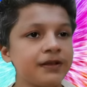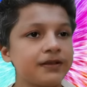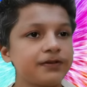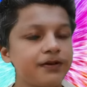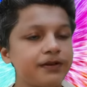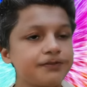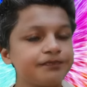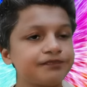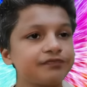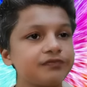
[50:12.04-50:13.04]
Sorry.
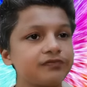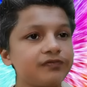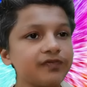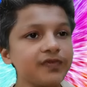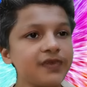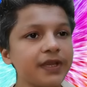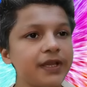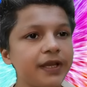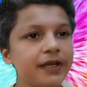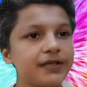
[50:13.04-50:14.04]

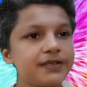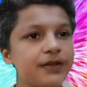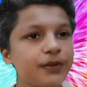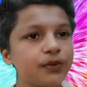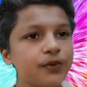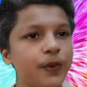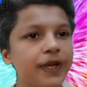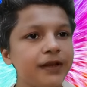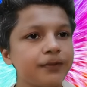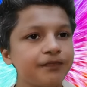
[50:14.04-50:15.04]
In its crude
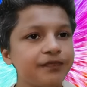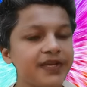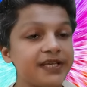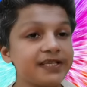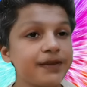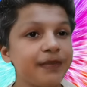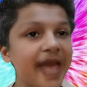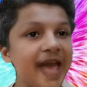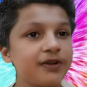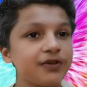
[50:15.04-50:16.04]
way, it is a
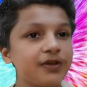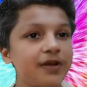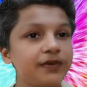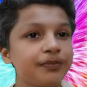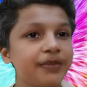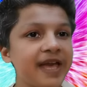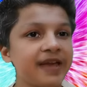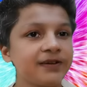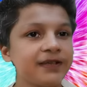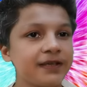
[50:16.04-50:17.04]
parody of a
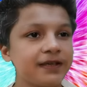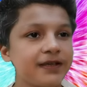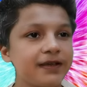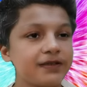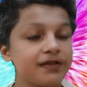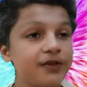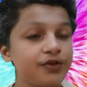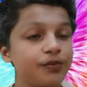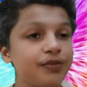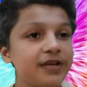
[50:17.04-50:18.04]
parody. So the
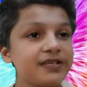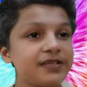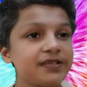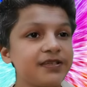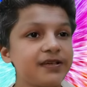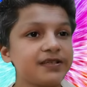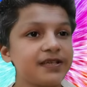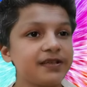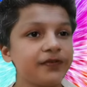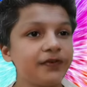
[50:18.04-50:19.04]
two predecessors
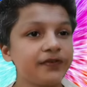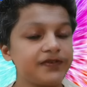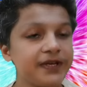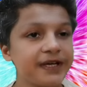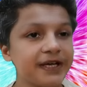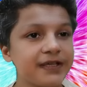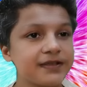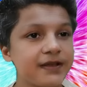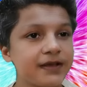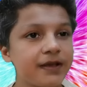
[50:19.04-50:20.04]
in the
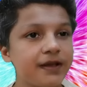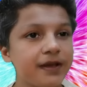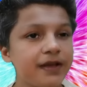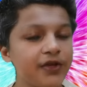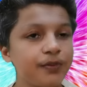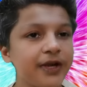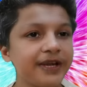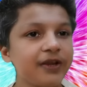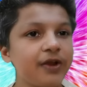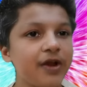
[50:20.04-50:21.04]
series, you may
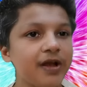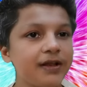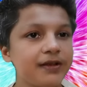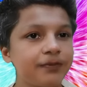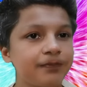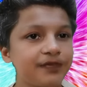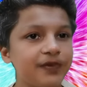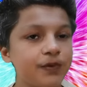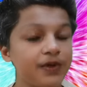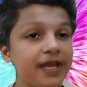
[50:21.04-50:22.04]
recall,
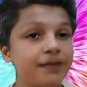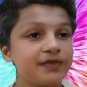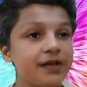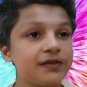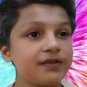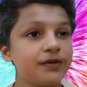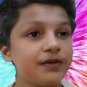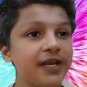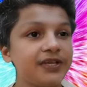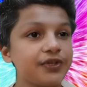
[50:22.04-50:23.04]
were themselves
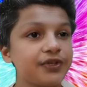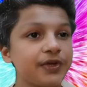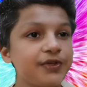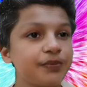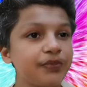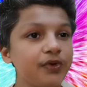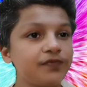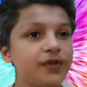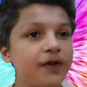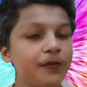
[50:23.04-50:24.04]
good-natured
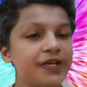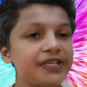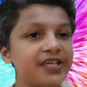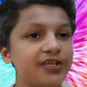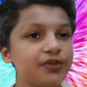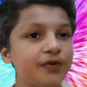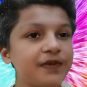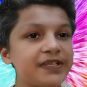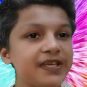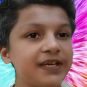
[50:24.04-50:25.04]
spoofs of vintage movie
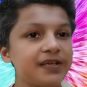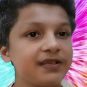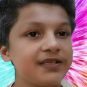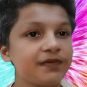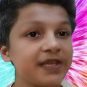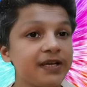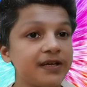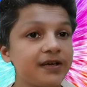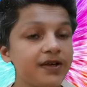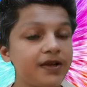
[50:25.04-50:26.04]
serials with
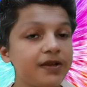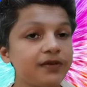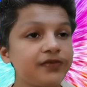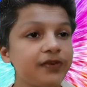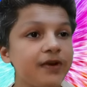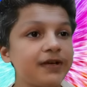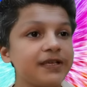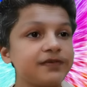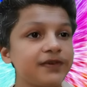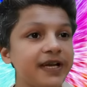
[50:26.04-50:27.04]
their
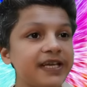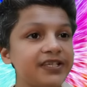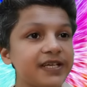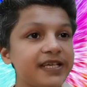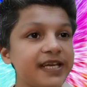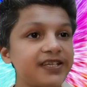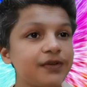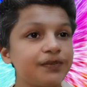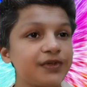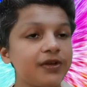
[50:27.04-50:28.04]
fondness for ancient
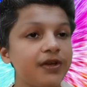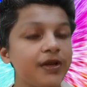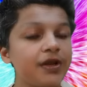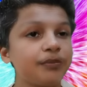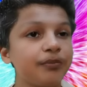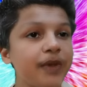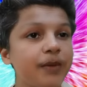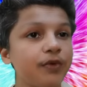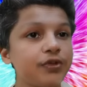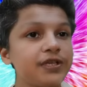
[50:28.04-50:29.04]
Egyptian
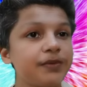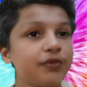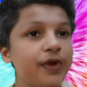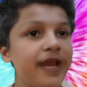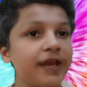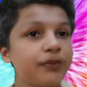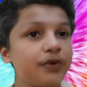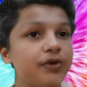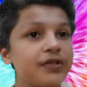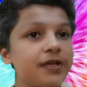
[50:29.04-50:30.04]
mumbo-jumbo and
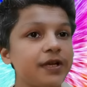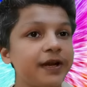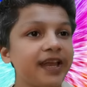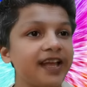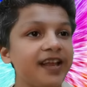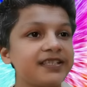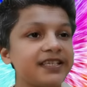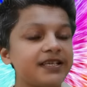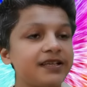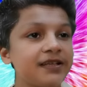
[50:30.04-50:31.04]
bogus
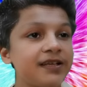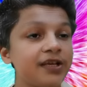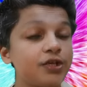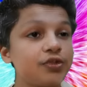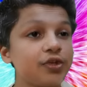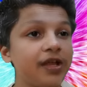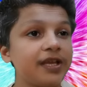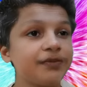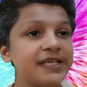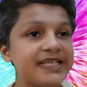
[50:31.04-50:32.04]
archaeological
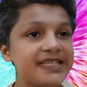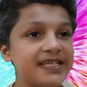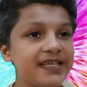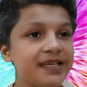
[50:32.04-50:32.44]
solemnity.